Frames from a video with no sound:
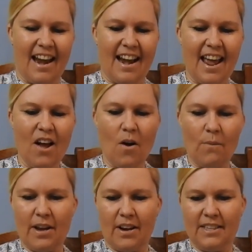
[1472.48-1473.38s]
Now
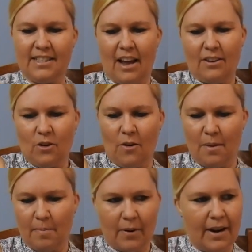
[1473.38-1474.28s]
we're going to start on
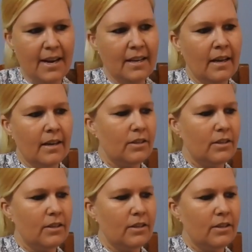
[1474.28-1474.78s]
the body.